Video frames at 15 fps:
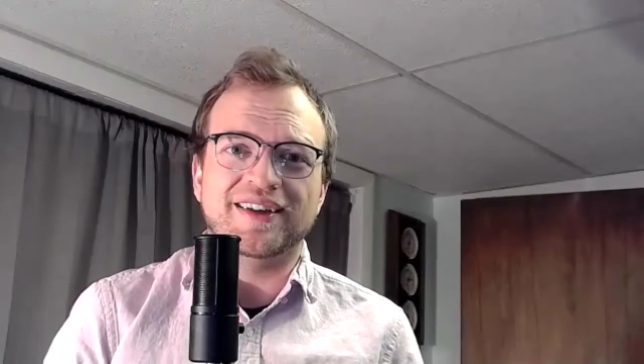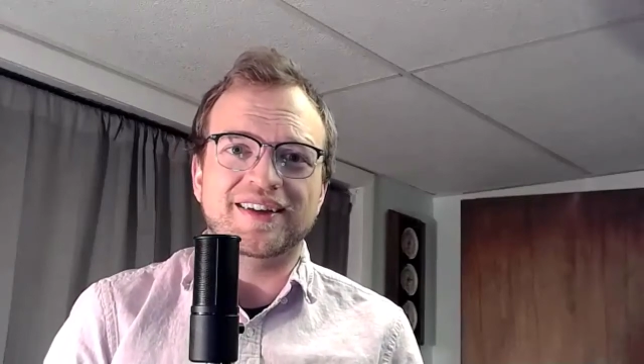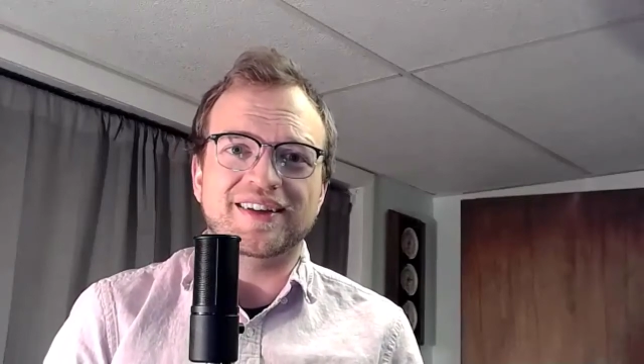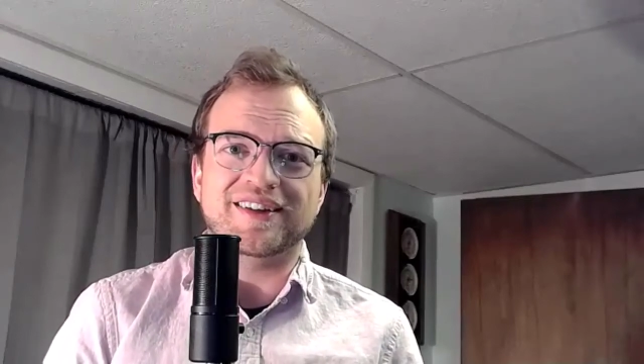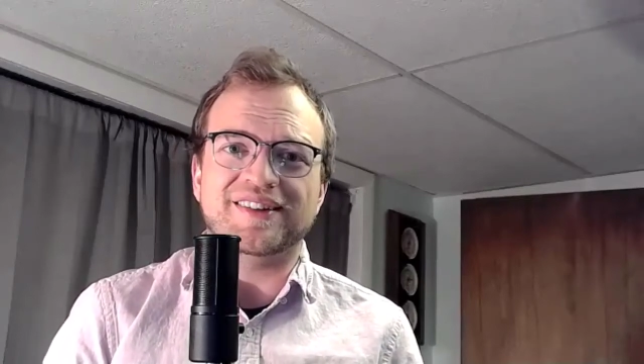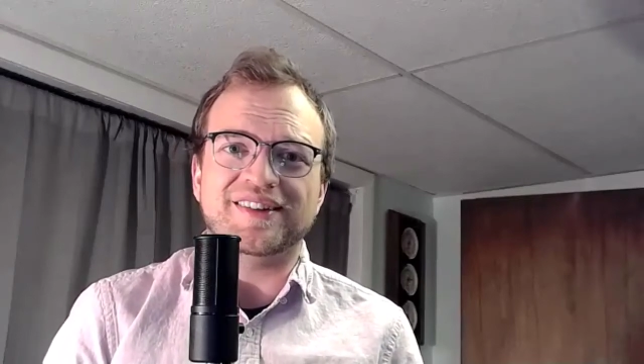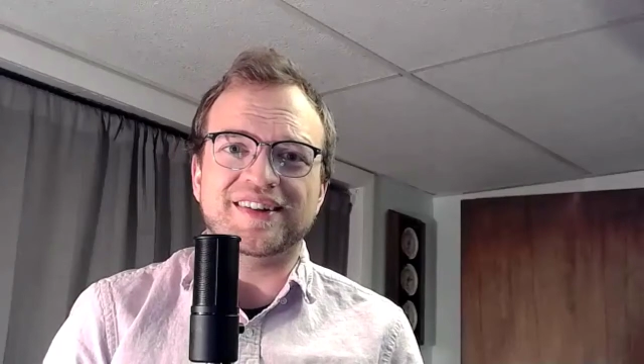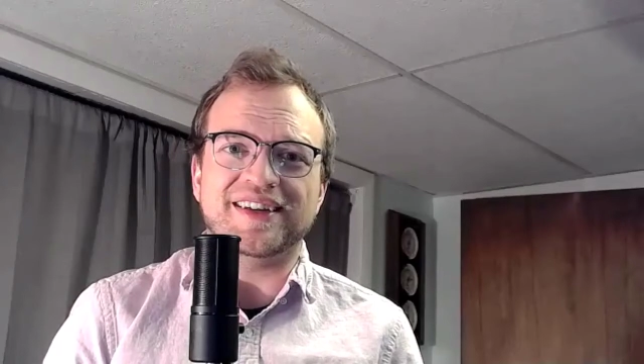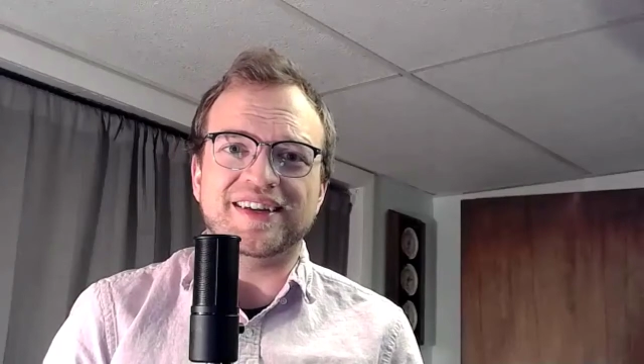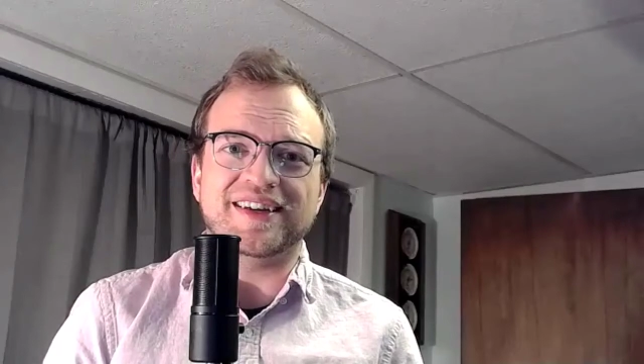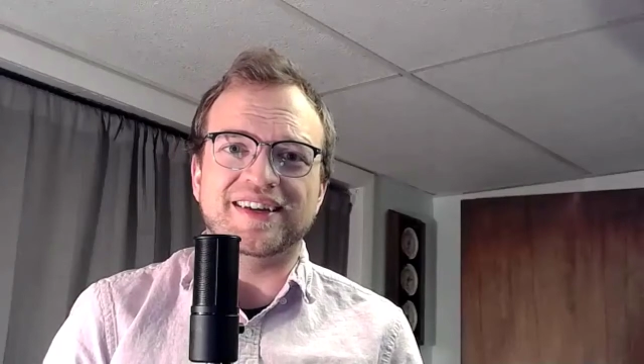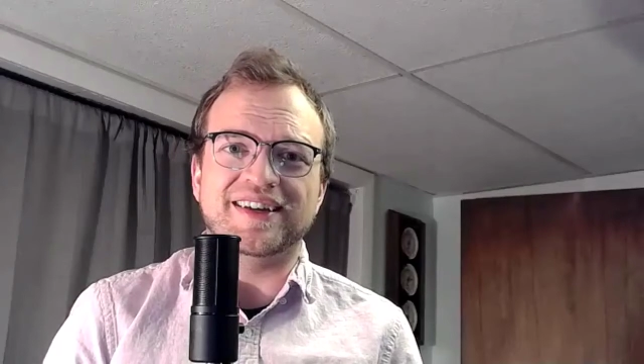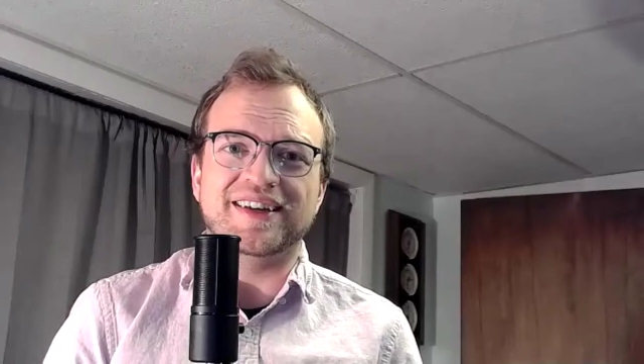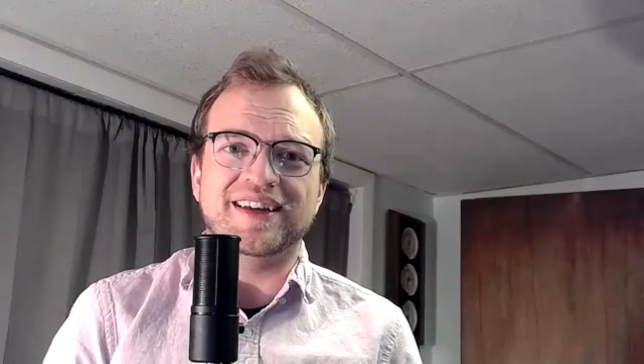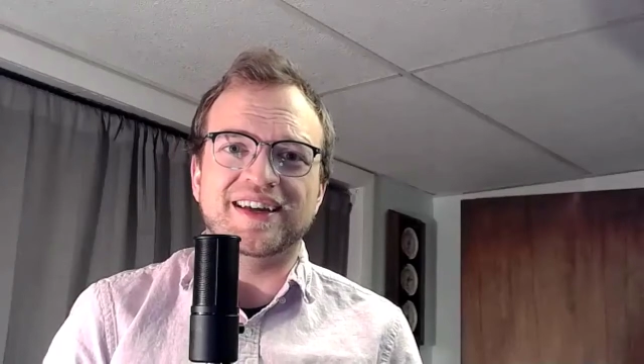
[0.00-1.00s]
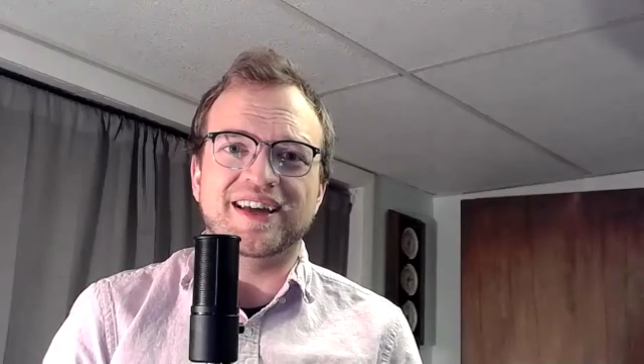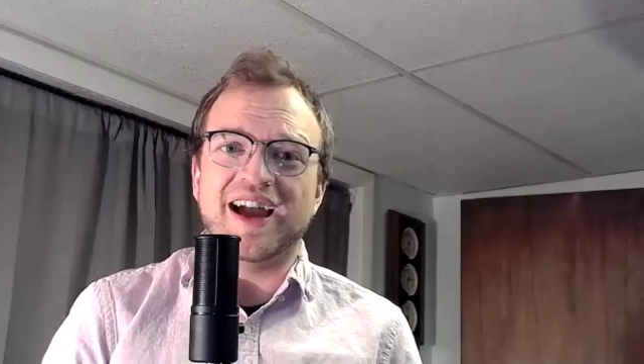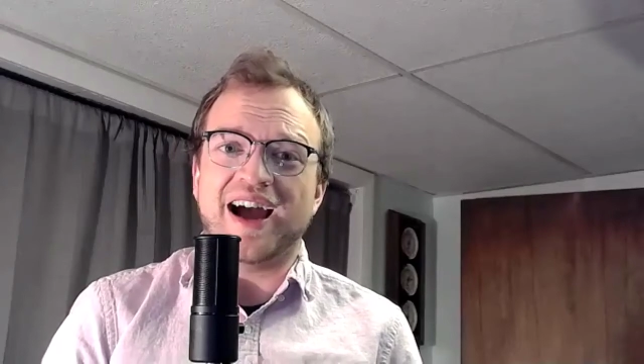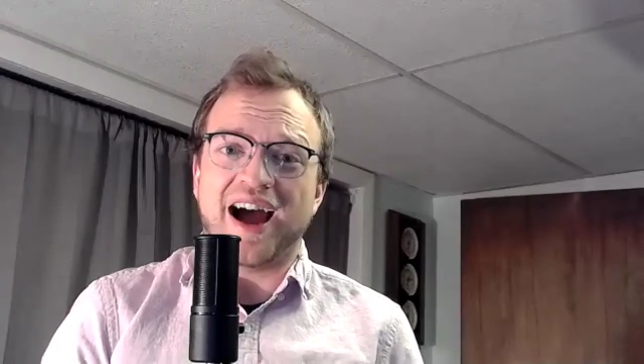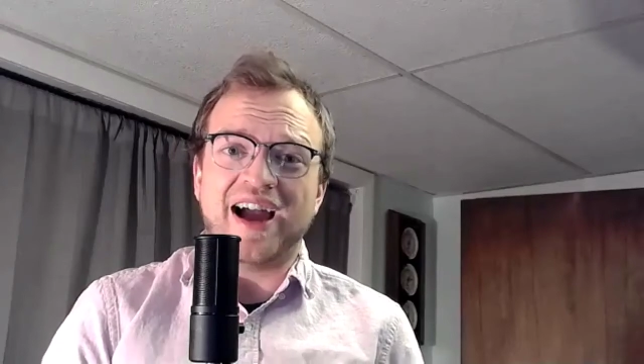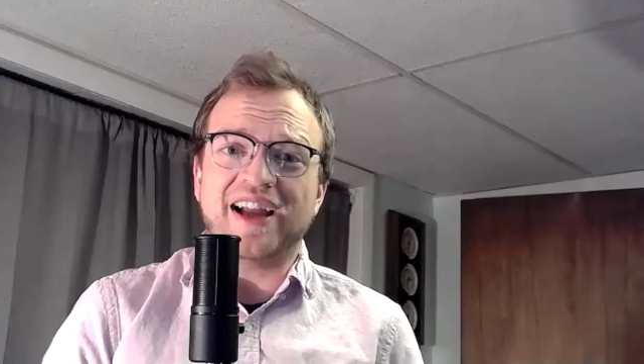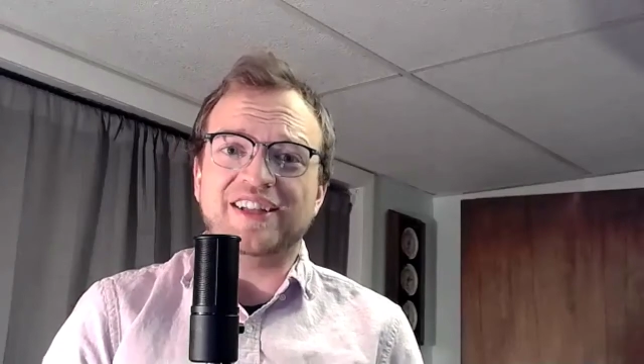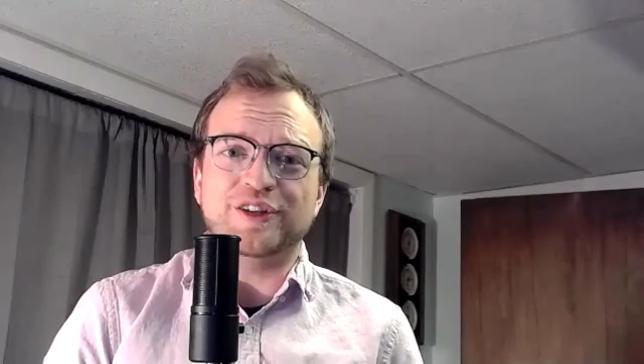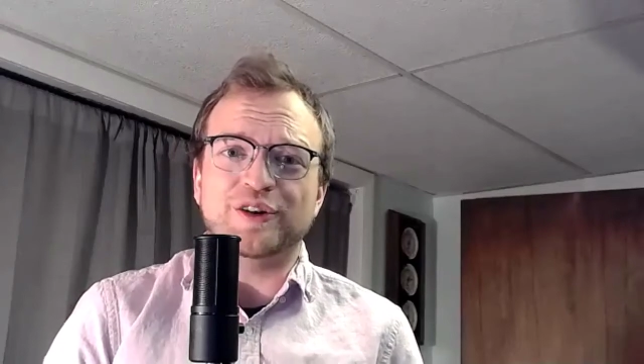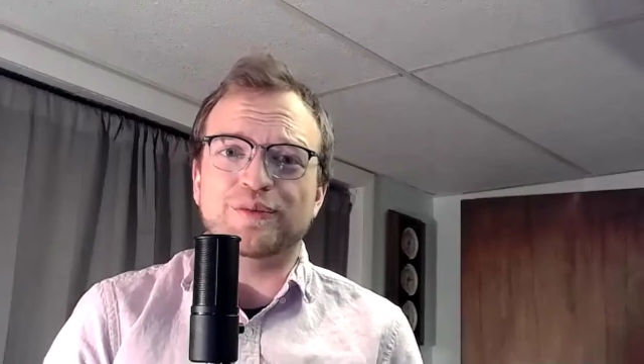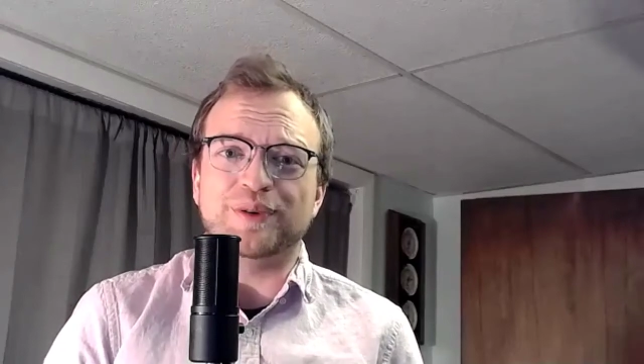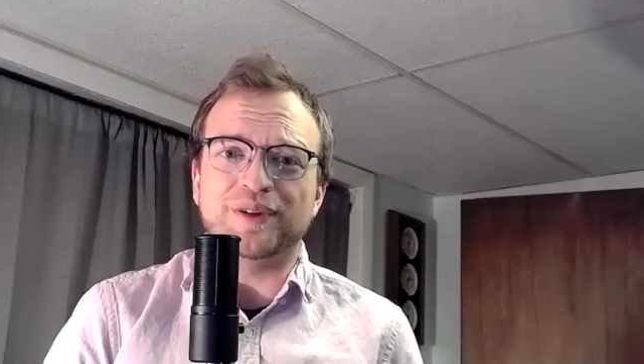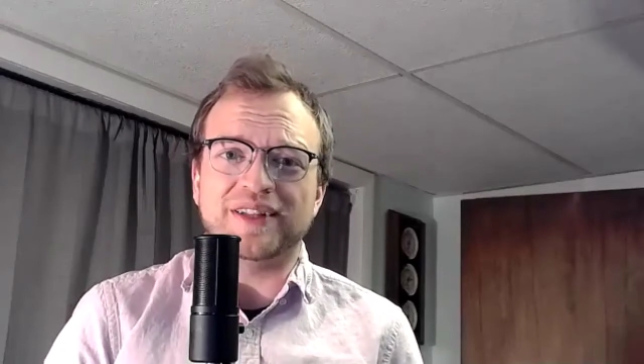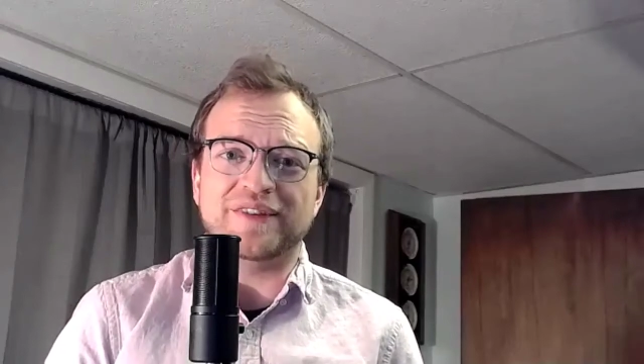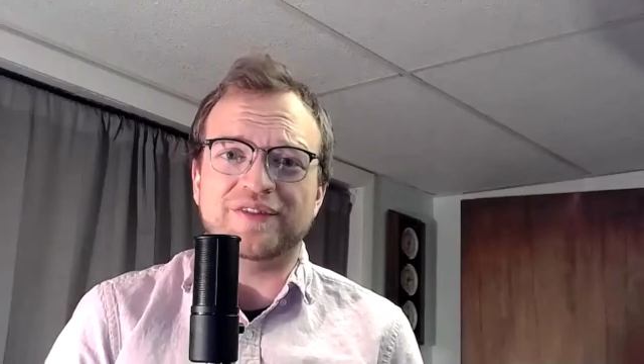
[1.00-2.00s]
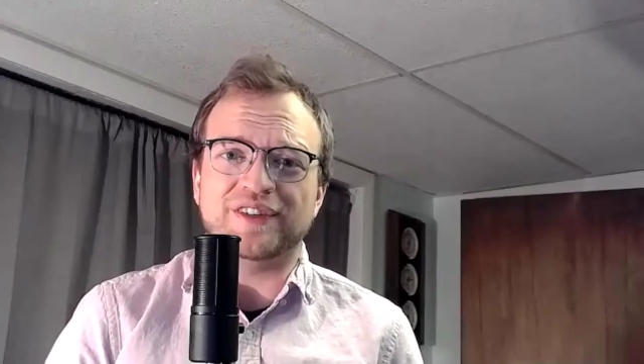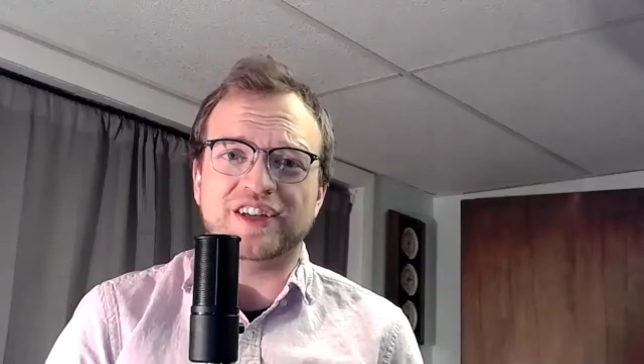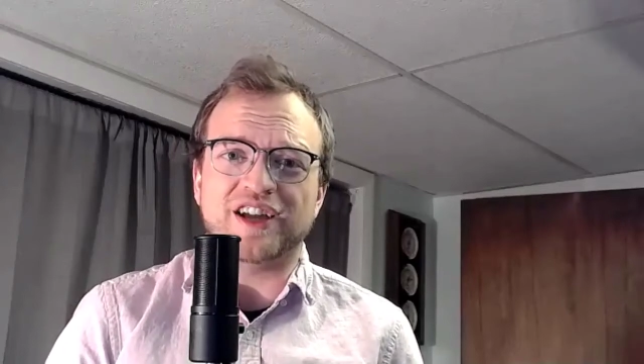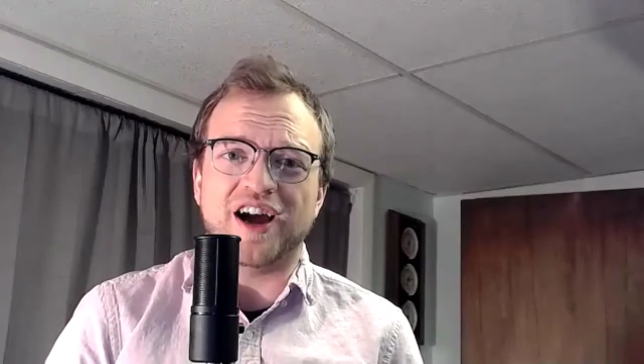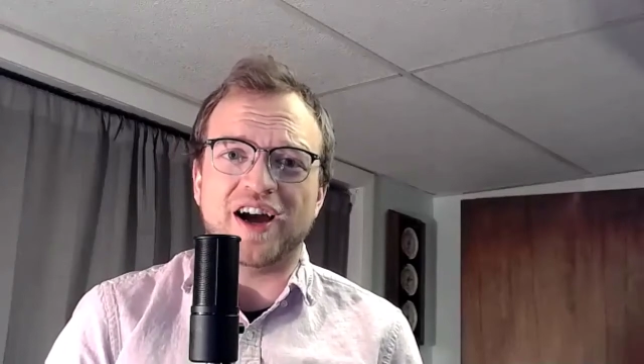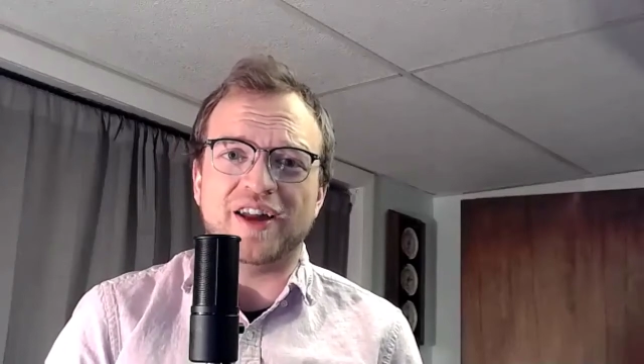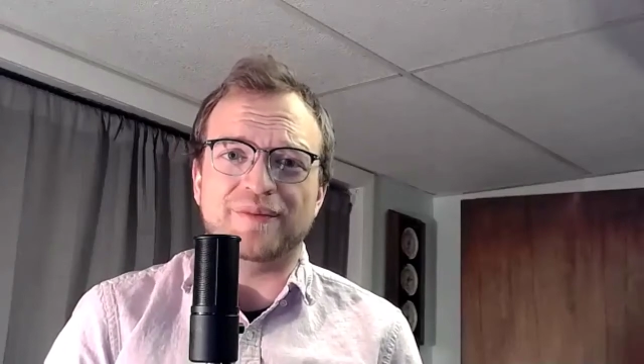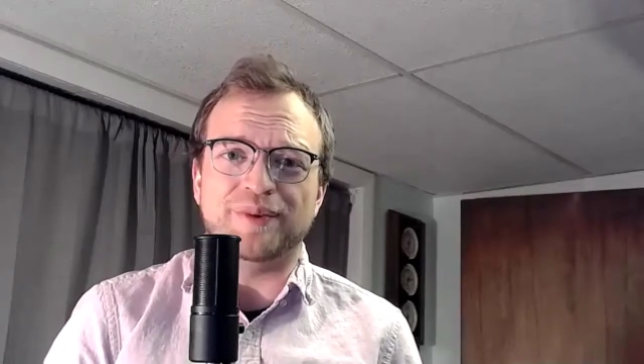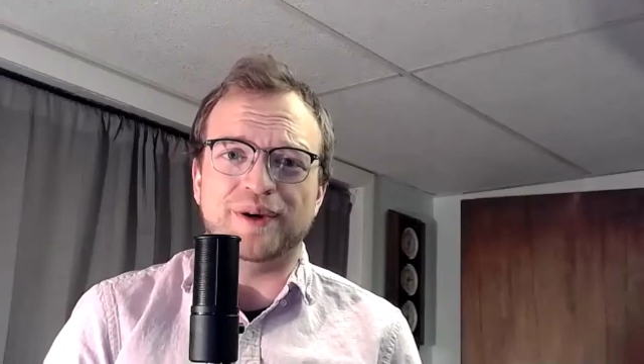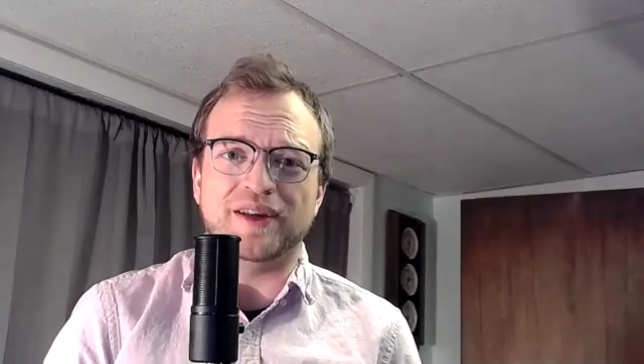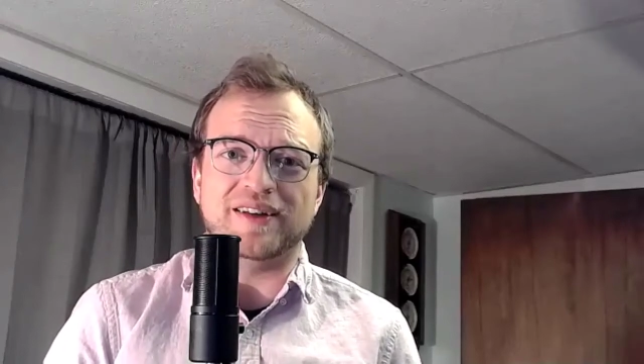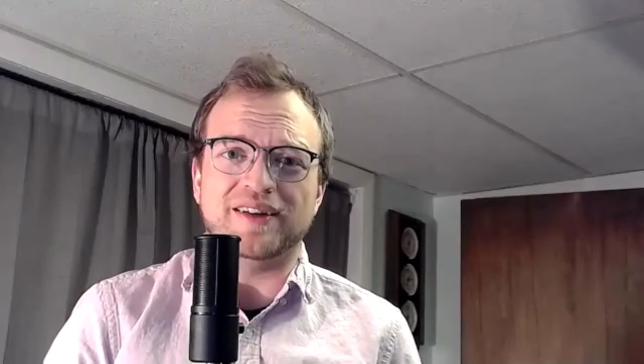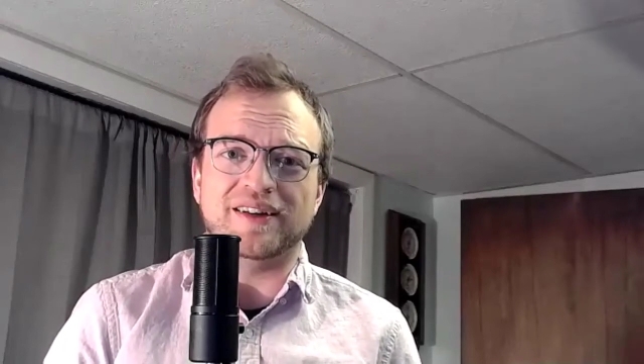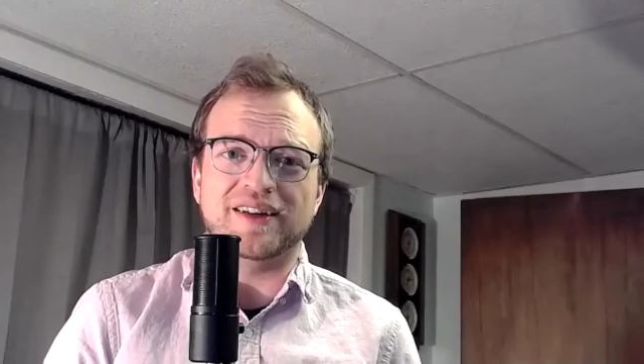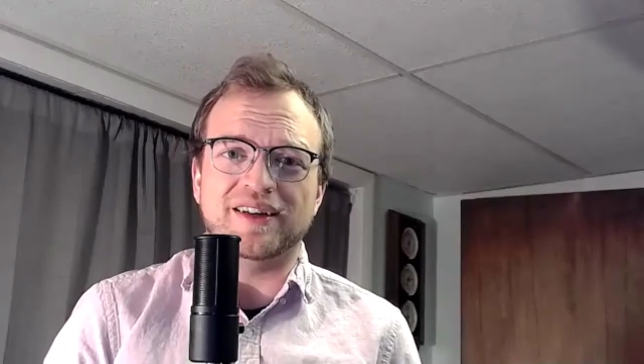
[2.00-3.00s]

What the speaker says: You see, I don't believe in God, but